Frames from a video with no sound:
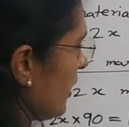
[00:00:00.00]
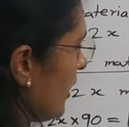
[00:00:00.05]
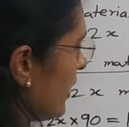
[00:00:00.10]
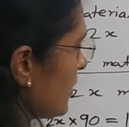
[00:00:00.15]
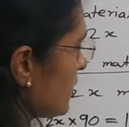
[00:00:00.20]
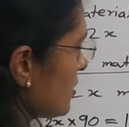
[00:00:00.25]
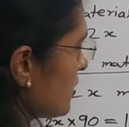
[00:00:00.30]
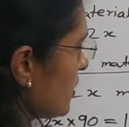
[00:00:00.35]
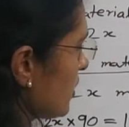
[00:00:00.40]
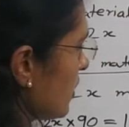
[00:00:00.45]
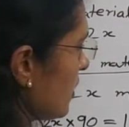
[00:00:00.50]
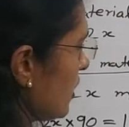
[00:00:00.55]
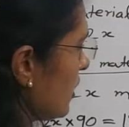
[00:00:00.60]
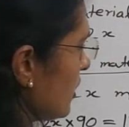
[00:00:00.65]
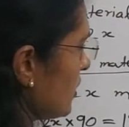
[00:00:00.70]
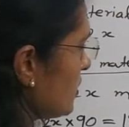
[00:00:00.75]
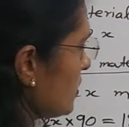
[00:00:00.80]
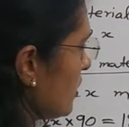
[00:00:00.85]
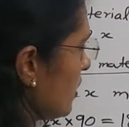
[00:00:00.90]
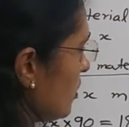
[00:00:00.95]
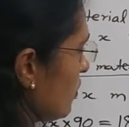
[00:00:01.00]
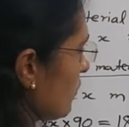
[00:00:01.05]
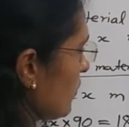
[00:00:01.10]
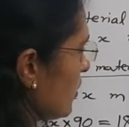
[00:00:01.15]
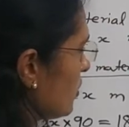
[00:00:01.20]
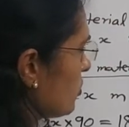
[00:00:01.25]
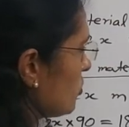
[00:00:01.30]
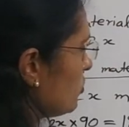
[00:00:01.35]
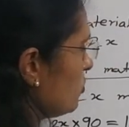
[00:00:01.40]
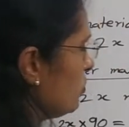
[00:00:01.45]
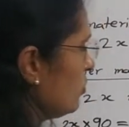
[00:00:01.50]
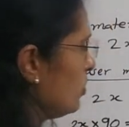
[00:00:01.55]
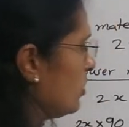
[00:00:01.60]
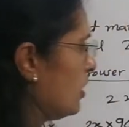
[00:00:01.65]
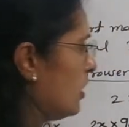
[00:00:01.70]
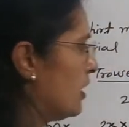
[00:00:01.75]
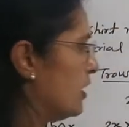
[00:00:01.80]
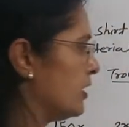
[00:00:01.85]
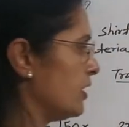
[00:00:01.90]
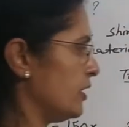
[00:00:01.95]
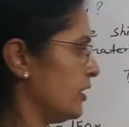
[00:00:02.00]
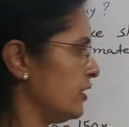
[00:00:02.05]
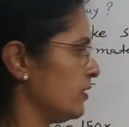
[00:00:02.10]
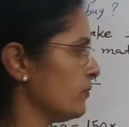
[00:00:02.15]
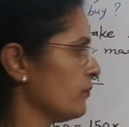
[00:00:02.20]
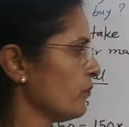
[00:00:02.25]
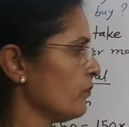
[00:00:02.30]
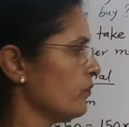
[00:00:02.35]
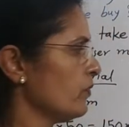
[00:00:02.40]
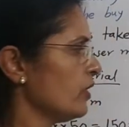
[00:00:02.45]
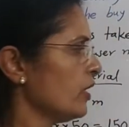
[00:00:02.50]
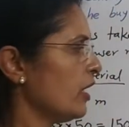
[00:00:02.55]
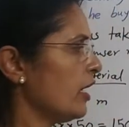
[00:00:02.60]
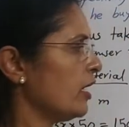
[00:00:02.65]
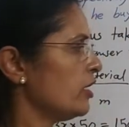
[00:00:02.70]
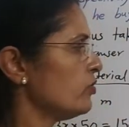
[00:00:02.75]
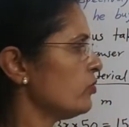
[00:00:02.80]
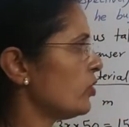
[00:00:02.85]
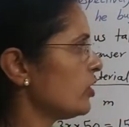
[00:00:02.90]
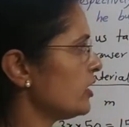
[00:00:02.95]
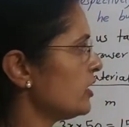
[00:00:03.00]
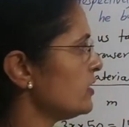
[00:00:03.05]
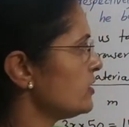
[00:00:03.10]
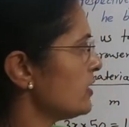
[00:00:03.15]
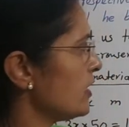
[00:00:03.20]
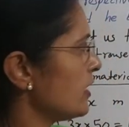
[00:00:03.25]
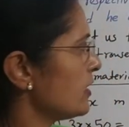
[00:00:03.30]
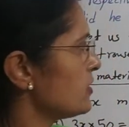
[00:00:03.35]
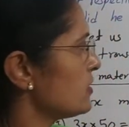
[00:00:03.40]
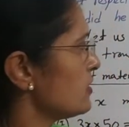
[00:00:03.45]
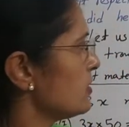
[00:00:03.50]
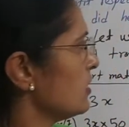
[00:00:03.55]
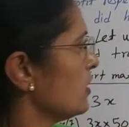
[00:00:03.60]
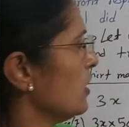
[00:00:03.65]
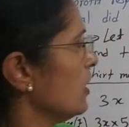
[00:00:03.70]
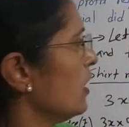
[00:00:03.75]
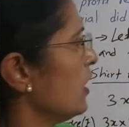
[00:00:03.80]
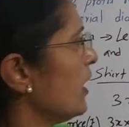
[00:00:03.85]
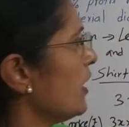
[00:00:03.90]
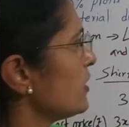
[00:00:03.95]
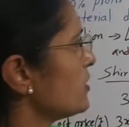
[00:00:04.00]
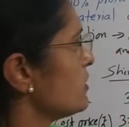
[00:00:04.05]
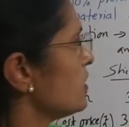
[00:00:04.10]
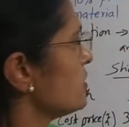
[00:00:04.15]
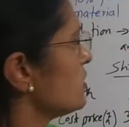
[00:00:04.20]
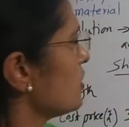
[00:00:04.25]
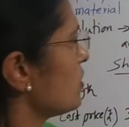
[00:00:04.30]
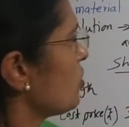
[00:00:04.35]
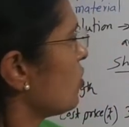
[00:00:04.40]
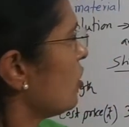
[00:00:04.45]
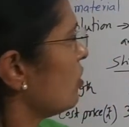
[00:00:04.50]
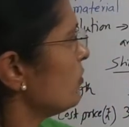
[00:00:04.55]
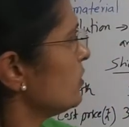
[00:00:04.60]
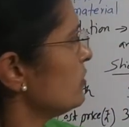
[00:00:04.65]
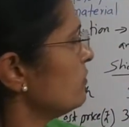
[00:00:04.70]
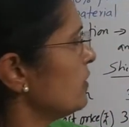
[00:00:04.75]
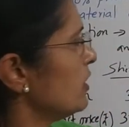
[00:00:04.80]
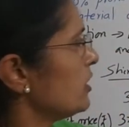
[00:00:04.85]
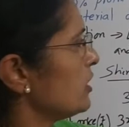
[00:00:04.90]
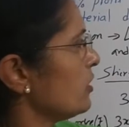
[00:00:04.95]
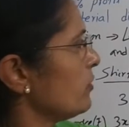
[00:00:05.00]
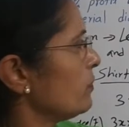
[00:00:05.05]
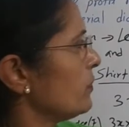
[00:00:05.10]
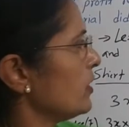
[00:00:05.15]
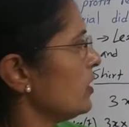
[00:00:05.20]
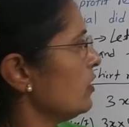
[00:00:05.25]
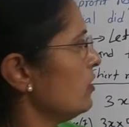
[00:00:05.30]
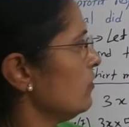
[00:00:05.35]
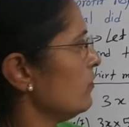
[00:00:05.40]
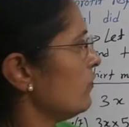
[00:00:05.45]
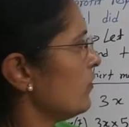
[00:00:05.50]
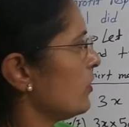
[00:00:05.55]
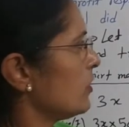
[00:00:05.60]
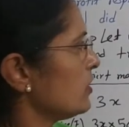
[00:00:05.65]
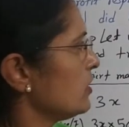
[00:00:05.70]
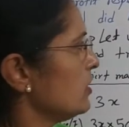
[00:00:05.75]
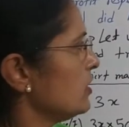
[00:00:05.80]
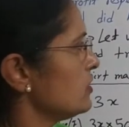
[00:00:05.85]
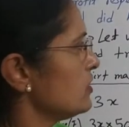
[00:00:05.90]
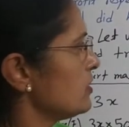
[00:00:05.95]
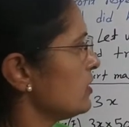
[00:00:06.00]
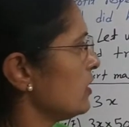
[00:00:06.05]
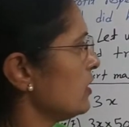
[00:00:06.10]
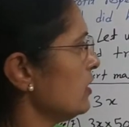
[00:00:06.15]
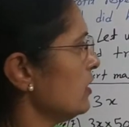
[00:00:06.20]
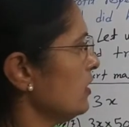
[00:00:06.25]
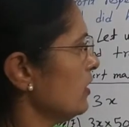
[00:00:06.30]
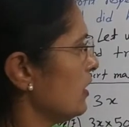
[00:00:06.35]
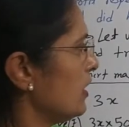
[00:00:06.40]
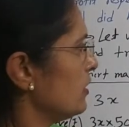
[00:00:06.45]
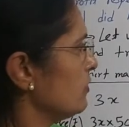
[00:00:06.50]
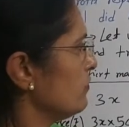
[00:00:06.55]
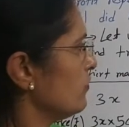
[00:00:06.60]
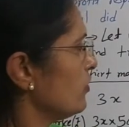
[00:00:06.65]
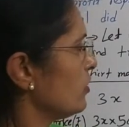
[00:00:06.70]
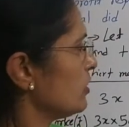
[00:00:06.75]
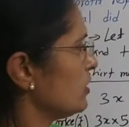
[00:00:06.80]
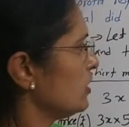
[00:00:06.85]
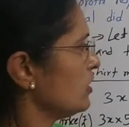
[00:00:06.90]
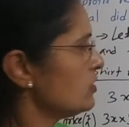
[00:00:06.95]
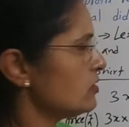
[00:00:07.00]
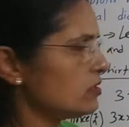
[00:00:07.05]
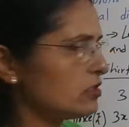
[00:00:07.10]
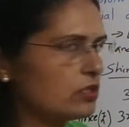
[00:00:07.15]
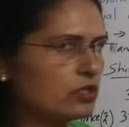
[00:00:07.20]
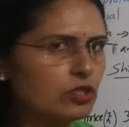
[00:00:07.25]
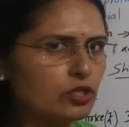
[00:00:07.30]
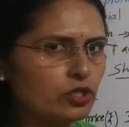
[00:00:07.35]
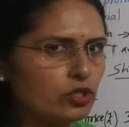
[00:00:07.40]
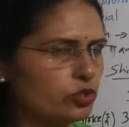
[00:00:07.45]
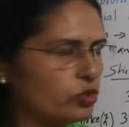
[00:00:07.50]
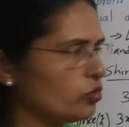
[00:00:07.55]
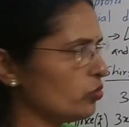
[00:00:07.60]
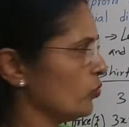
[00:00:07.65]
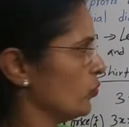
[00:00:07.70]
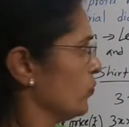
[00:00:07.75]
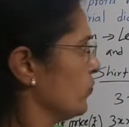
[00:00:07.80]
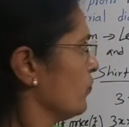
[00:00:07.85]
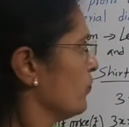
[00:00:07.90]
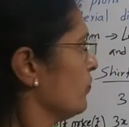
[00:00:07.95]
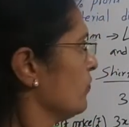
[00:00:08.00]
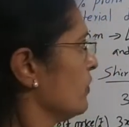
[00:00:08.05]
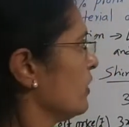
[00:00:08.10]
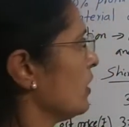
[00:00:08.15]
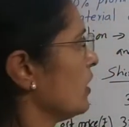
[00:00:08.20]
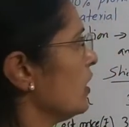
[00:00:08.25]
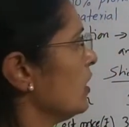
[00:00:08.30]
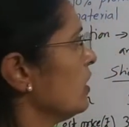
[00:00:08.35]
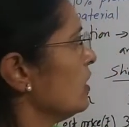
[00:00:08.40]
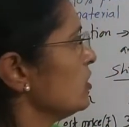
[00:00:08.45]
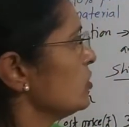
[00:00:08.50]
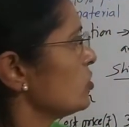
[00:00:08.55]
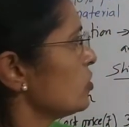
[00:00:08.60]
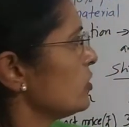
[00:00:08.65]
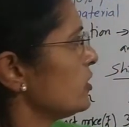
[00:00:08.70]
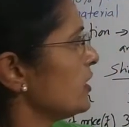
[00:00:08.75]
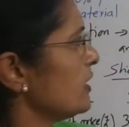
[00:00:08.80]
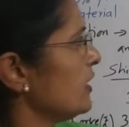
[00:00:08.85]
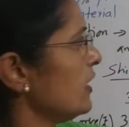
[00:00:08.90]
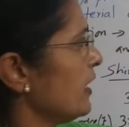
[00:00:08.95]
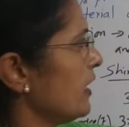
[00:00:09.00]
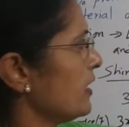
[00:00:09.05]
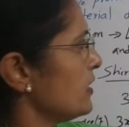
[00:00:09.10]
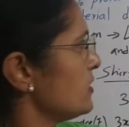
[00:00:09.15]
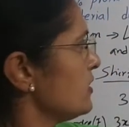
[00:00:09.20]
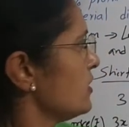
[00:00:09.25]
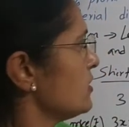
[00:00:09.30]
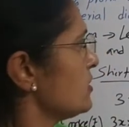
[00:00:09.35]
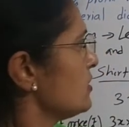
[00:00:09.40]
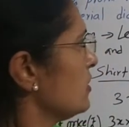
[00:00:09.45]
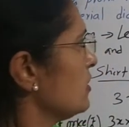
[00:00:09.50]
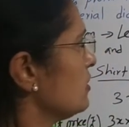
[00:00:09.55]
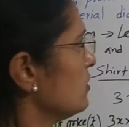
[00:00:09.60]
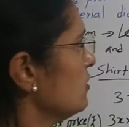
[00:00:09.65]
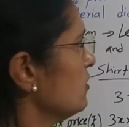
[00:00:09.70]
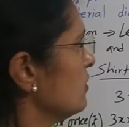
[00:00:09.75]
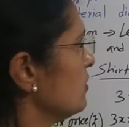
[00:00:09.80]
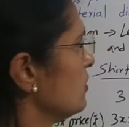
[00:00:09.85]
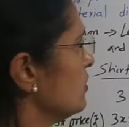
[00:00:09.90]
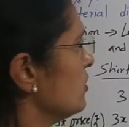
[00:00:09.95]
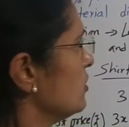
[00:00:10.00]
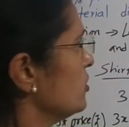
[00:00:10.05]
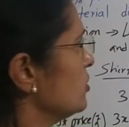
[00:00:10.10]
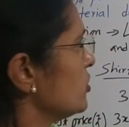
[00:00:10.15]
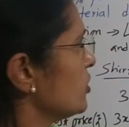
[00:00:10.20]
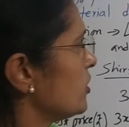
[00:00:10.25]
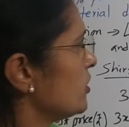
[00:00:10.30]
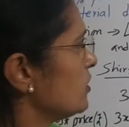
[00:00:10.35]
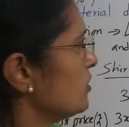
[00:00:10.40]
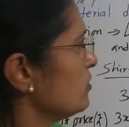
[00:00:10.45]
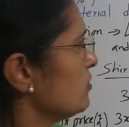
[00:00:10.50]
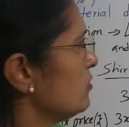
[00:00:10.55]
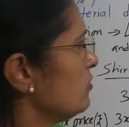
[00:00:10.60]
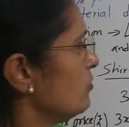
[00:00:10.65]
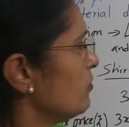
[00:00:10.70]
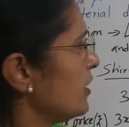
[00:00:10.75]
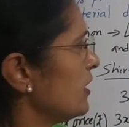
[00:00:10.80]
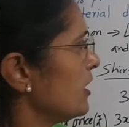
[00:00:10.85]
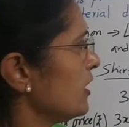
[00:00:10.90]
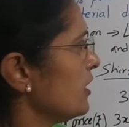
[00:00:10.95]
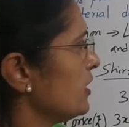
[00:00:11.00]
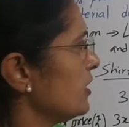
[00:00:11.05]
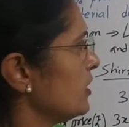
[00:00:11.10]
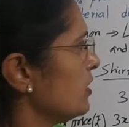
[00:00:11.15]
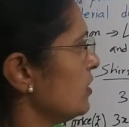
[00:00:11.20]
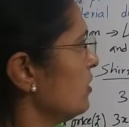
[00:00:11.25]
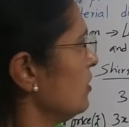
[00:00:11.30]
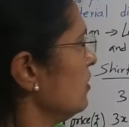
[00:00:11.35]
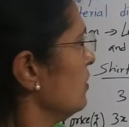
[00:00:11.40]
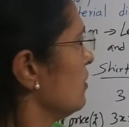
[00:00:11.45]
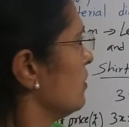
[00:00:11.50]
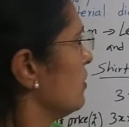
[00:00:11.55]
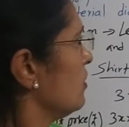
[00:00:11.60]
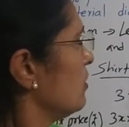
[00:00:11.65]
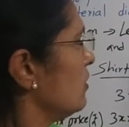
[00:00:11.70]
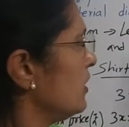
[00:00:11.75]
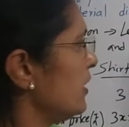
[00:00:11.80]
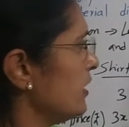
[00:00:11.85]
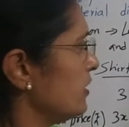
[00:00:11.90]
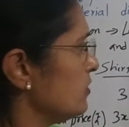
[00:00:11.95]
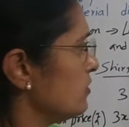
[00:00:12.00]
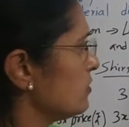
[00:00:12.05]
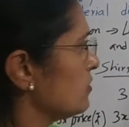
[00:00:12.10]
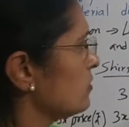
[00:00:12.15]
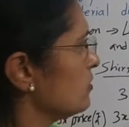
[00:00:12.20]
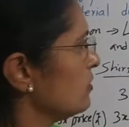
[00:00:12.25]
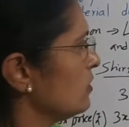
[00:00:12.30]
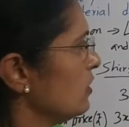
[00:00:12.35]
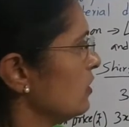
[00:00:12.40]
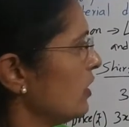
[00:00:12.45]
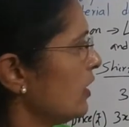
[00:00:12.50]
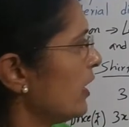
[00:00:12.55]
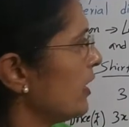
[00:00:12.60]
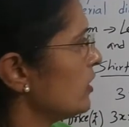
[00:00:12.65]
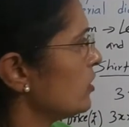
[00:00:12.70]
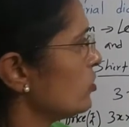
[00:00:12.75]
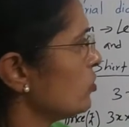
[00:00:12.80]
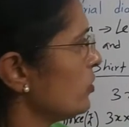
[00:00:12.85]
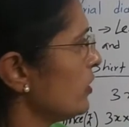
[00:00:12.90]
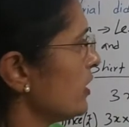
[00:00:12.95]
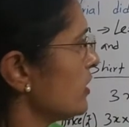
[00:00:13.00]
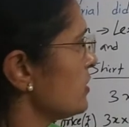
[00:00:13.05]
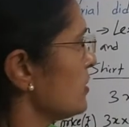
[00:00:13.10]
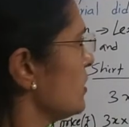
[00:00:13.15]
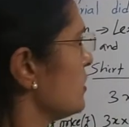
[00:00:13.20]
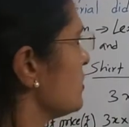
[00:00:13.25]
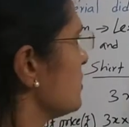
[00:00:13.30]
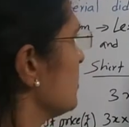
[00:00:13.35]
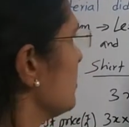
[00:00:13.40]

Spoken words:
x is equal to 100. And what is x? X is a common multiple for this 3 and for this 2. So 3x is the shirt material length and 2x is